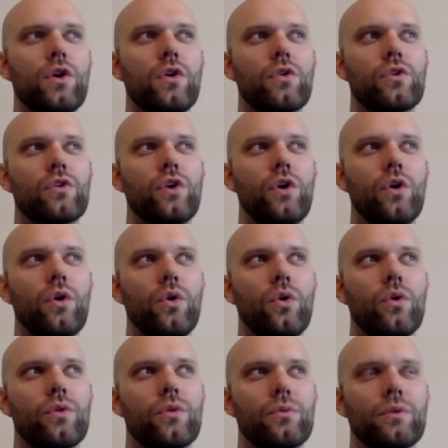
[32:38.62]

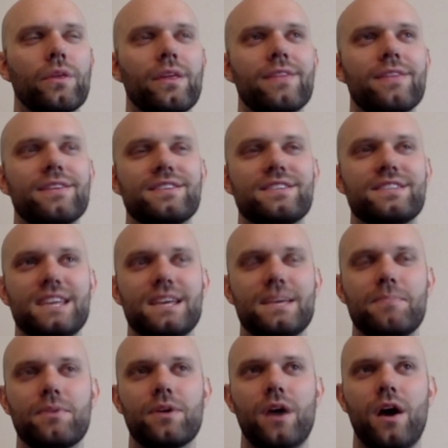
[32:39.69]
goal, really the deep